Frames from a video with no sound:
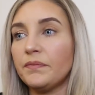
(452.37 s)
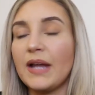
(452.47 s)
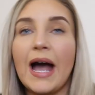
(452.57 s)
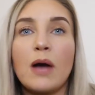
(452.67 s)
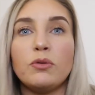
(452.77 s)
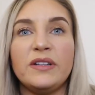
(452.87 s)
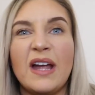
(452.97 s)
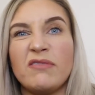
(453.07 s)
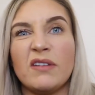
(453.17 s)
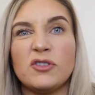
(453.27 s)
I would
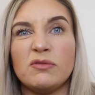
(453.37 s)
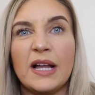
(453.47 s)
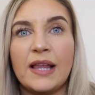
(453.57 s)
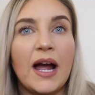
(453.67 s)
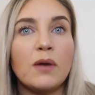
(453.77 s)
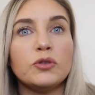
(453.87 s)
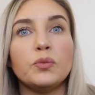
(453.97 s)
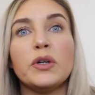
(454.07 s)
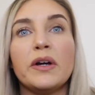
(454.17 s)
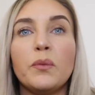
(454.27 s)
never have to, I
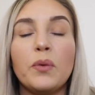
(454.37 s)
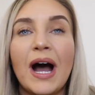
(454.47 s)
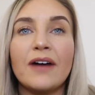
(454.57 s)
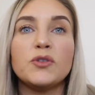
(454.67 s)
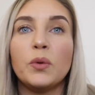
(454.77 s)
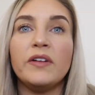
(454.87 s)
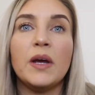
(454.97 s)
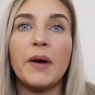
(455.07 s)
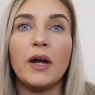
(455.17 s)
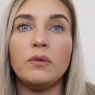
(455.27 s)
wouldn't have to worry
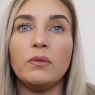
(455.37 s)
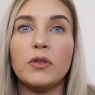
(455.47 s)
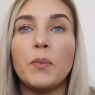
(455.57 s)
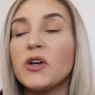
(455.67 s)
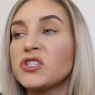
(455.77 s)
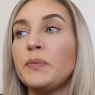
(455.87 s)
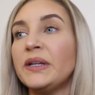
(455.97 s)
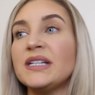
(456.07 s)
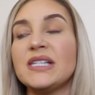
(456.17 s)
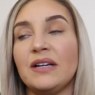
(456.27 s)
about the
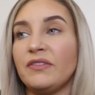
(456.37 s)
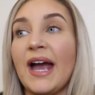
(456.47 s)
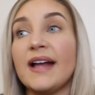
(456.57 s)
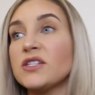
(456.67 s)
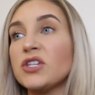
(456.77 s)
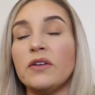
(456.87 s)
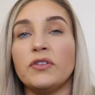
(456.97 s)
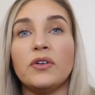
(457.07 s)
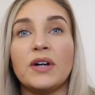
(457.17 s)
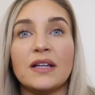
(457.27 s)
possibility of getting
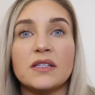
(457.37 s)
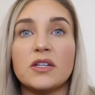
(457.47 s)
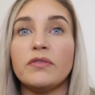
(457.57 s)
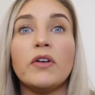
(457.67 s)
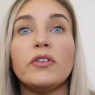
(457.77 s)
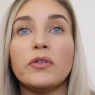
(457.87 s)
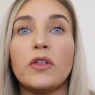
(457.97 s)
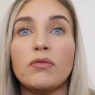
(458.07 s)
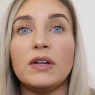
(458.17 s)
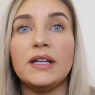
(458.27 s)
cervical cancer for another
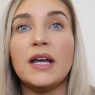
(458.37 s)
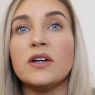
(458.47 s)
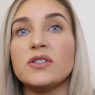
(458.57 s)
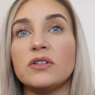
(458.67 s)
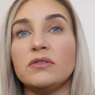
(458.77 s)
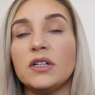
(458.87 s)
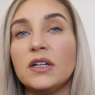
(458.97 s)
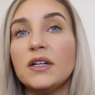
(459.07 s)
3 years, and